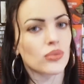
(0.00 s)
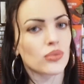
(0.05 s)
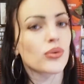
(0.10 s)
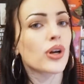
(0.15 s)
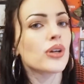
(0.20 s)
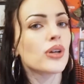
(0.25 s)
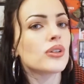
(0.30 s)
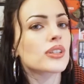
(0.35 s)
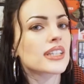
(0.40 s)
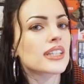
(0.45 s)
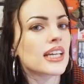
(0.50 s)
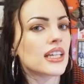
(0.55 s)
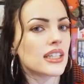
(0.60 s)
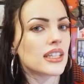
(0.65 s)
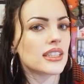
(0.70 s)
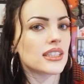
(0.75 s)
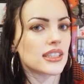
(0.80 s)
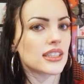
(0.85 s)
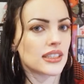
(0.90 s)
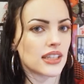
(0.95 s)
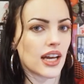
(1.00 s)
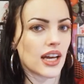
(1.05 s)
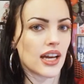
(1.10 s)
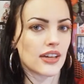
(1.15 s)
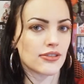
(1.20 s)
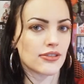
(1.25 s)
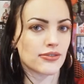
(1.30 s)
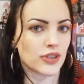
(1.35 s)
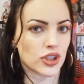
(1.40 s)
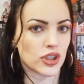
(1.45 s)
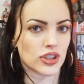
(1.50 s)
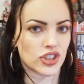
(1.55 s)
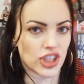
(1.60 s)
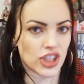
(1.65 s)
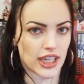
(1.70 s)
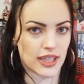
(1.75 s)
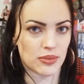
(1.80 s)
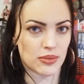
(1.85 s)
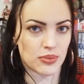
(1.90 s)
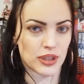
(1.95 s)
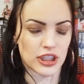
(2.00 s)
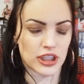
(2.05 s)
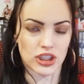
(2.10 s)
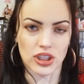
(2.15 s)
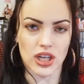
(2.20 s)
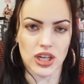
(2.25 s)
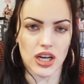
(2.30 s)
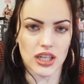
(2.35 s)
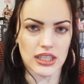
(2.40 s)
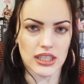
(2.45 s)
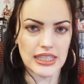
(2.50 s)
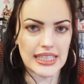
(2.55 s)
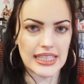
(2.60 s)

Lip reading: Royal Canin for giant breed dogs